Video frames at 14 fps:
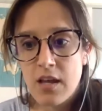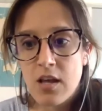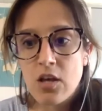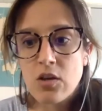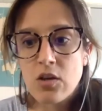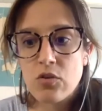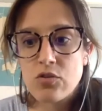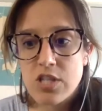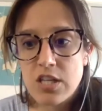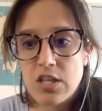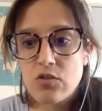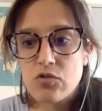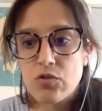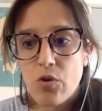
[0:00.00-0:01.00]

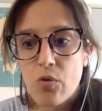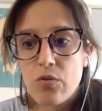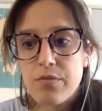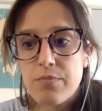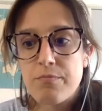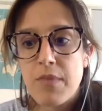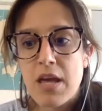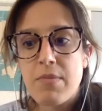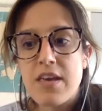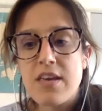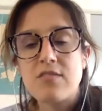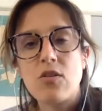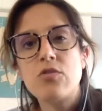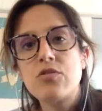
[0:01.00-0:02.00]
Continuous growth maybe
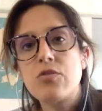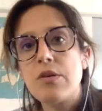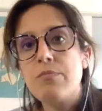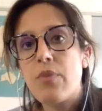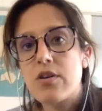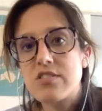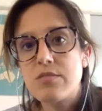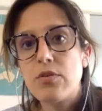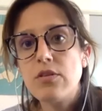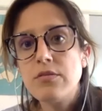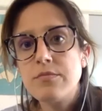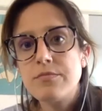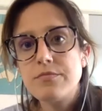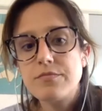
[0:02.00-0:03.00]
is also impossible.
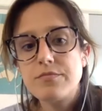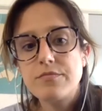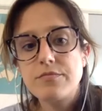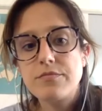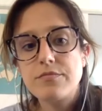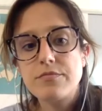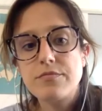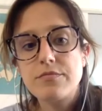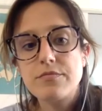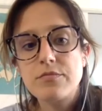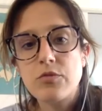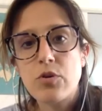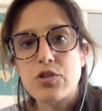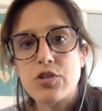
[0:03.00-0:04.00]

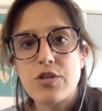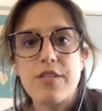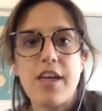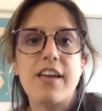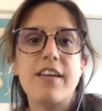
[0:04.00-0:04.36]
What do you think?